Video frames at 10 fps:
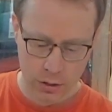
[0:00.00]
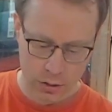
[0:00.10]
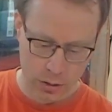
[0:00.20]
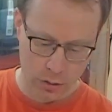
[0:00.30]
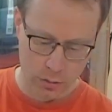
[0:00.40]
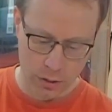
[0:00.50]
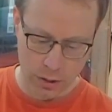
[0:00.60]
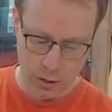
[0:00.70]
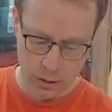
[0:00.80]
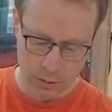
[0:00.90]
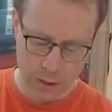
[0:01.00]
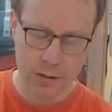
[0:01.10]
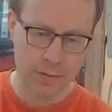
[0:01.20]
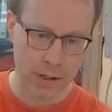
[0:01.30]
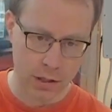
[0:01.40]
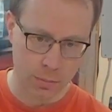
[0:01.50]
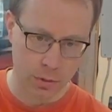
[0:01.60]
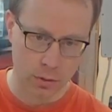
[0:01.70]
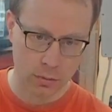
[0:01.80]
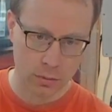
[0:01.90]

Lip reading: so it's fixable.